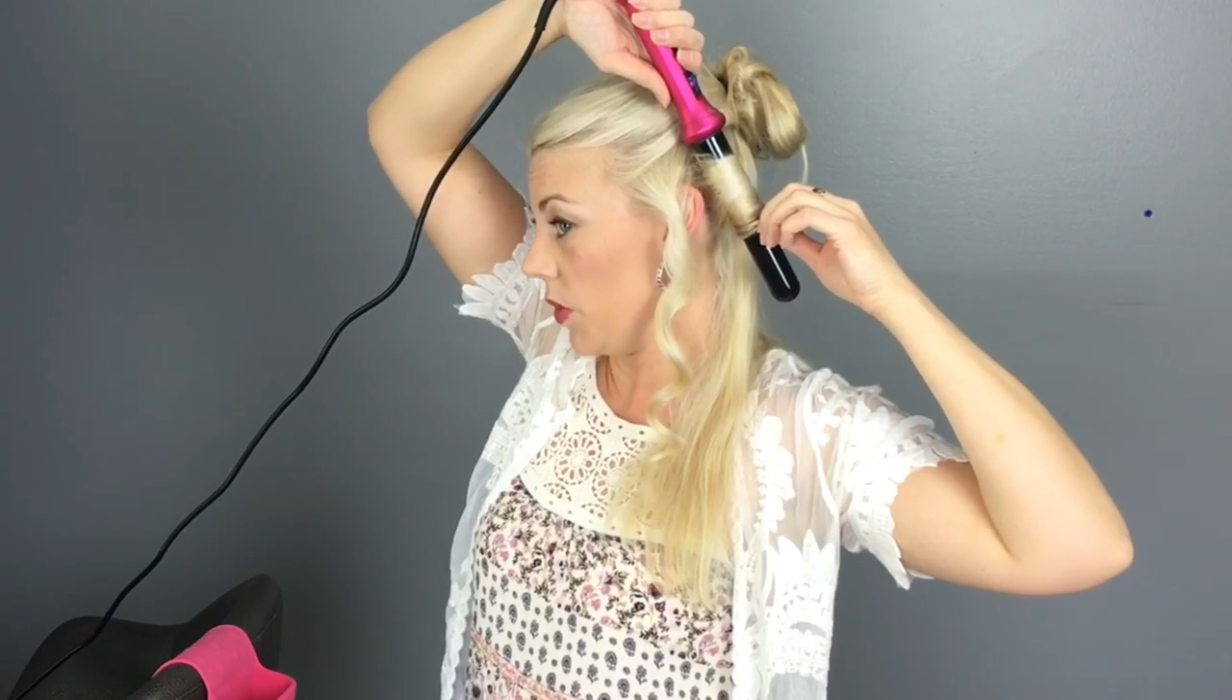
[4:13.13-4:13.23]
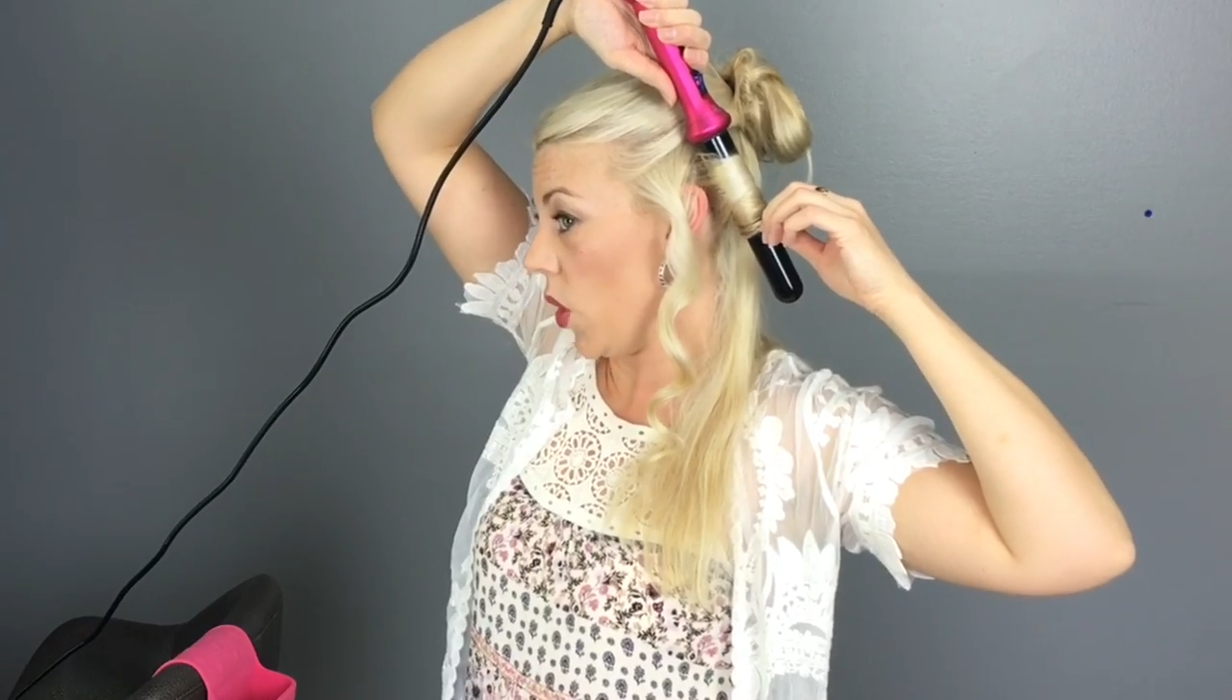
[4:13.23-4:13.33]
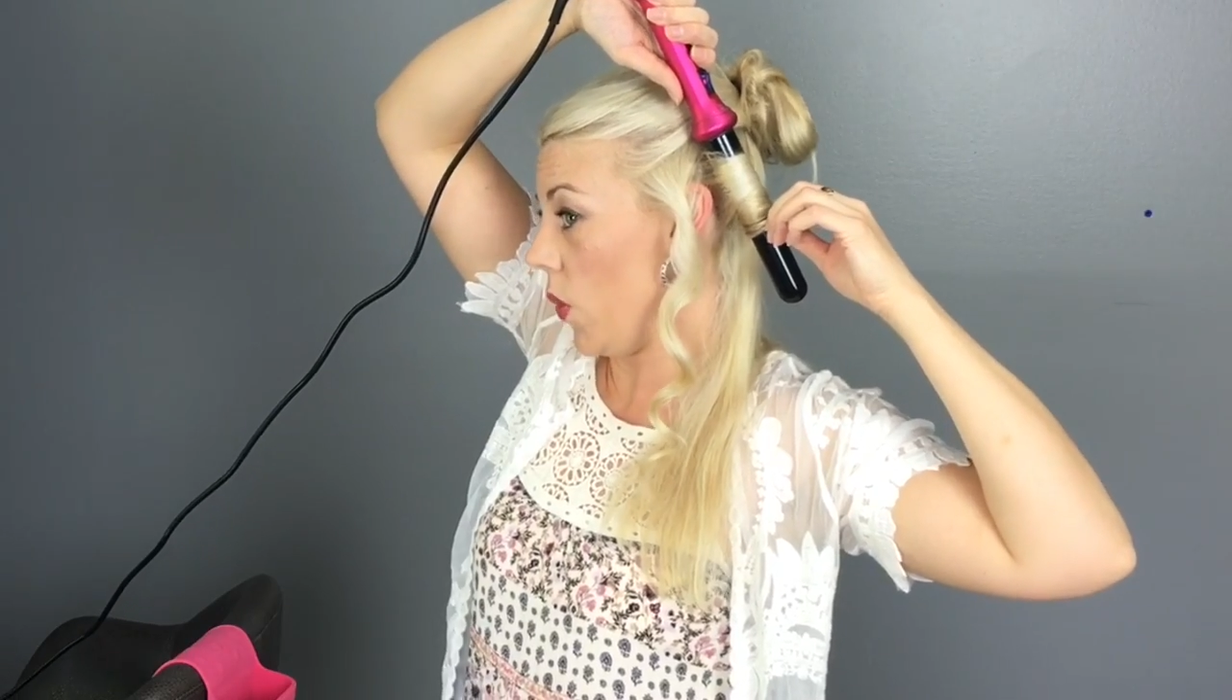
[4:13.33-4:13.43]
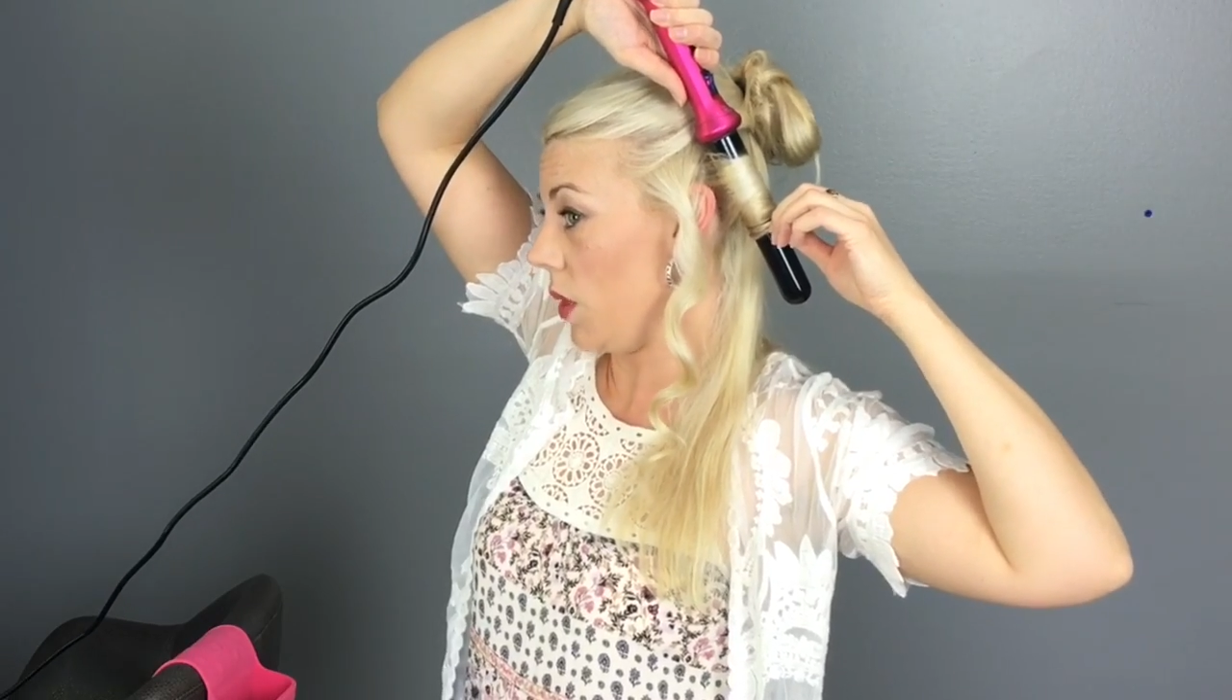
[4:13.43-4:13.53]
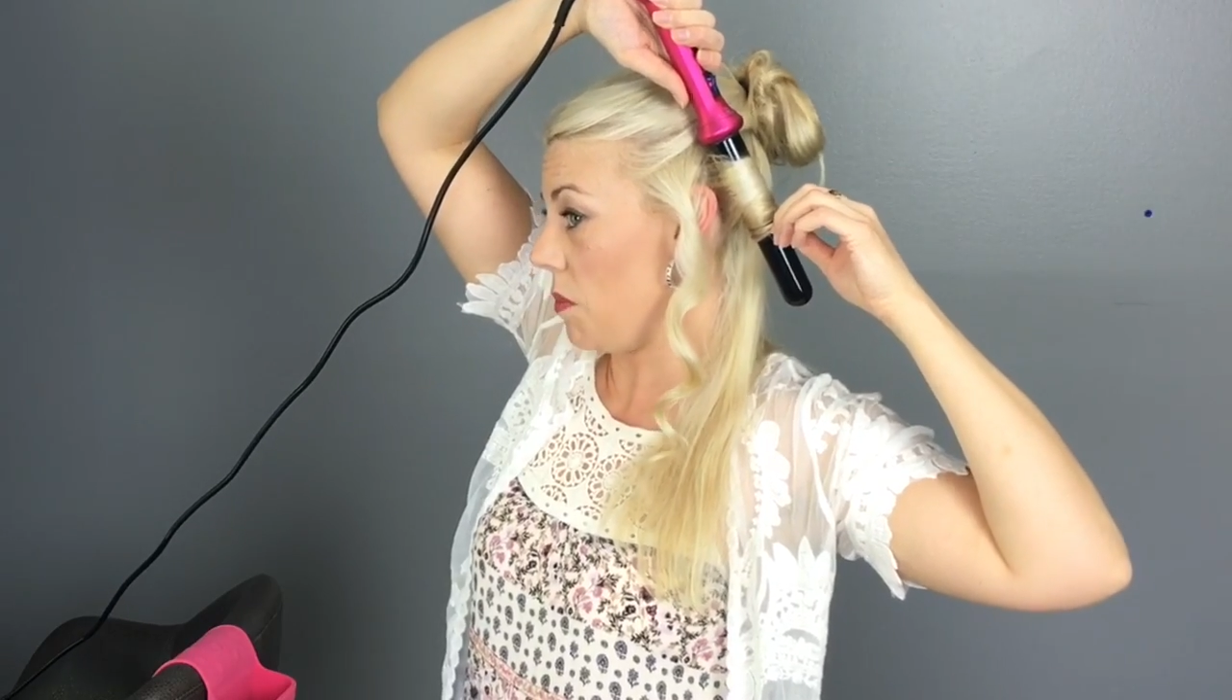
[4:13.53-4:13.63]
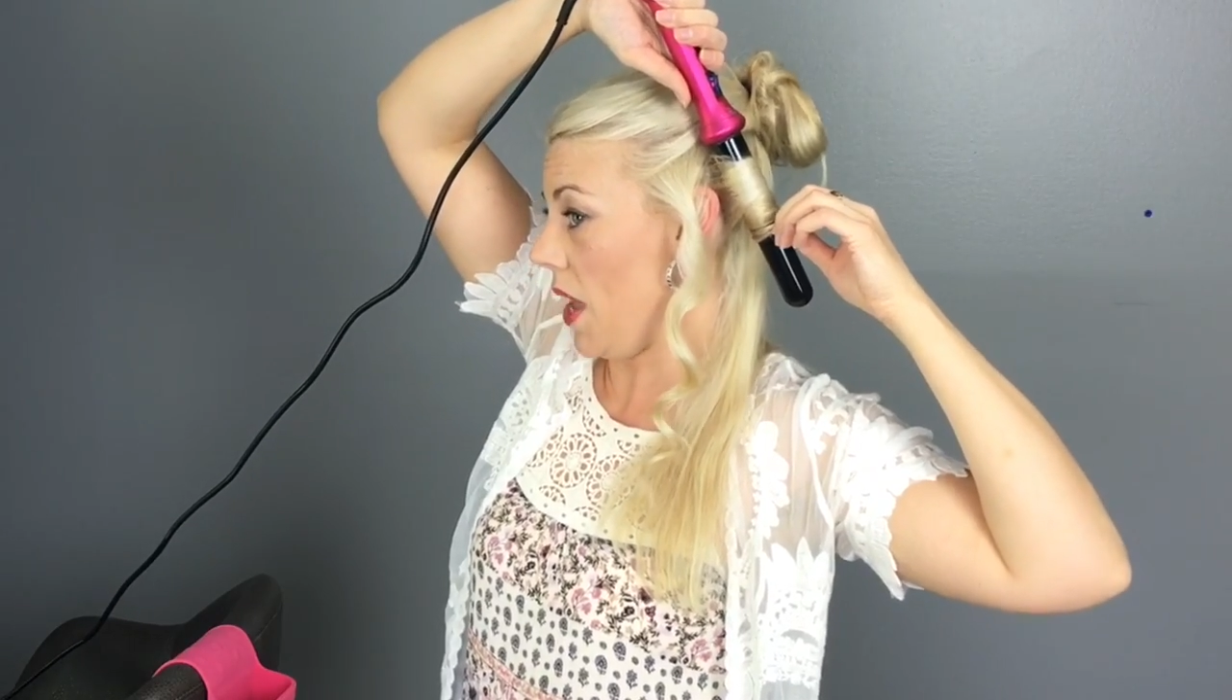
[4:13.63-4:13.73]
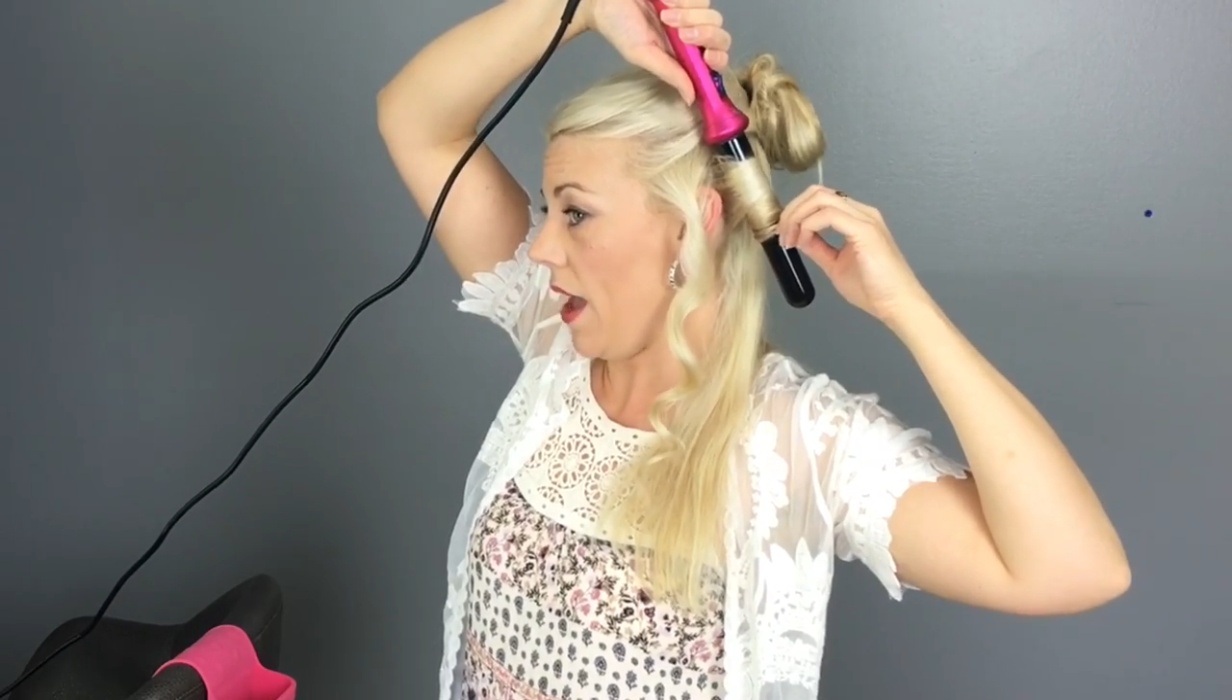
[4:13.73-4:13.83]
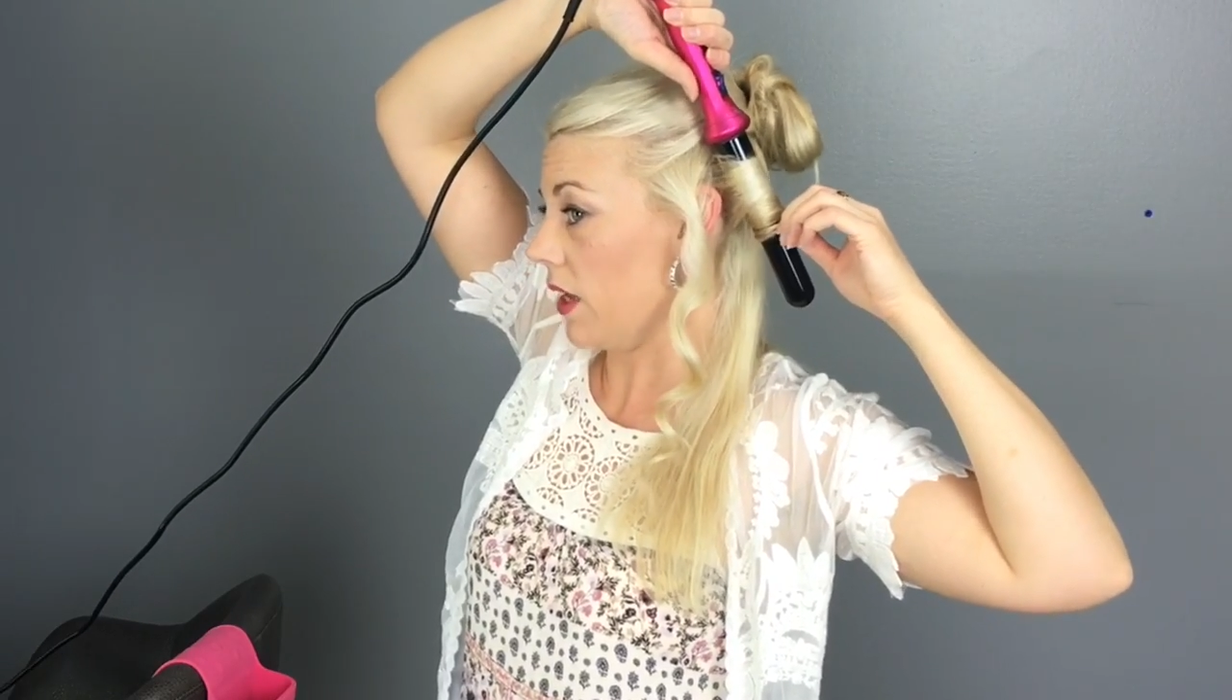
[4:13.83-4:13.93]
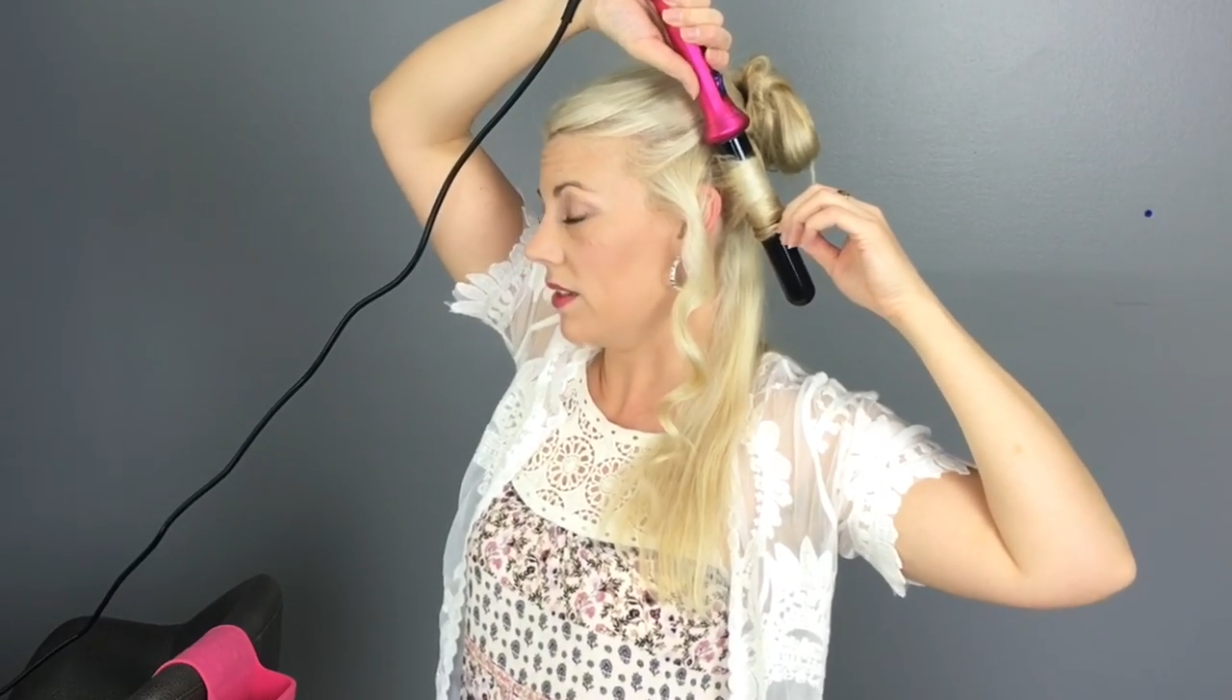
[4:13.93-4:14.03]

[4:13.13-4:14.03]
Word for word: going back.